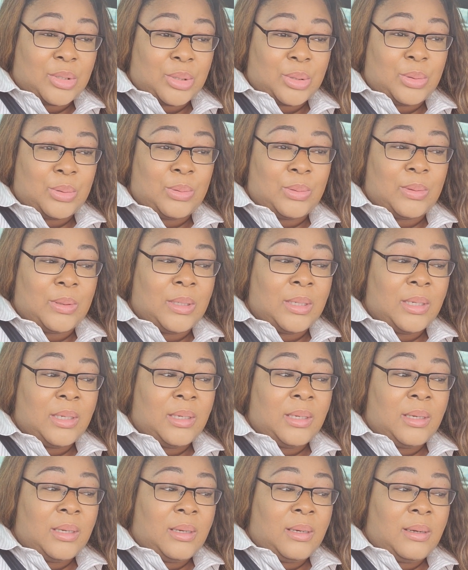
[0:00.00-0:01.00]
to
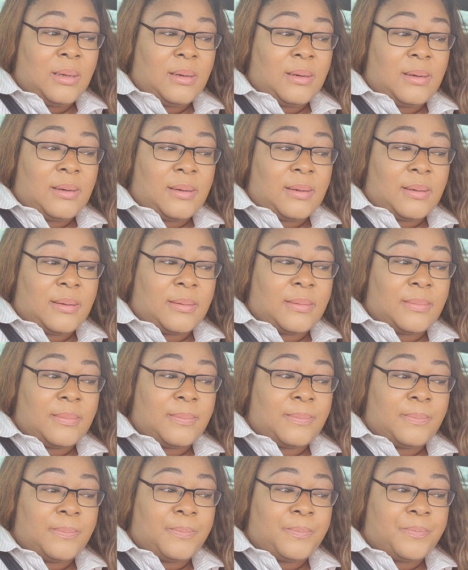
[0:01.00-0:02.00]

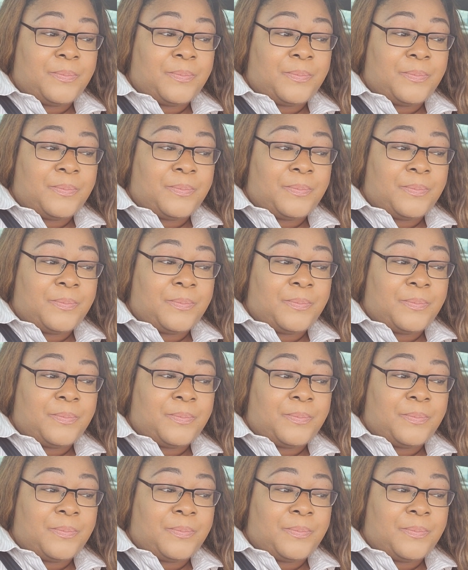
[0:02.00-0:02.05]
um,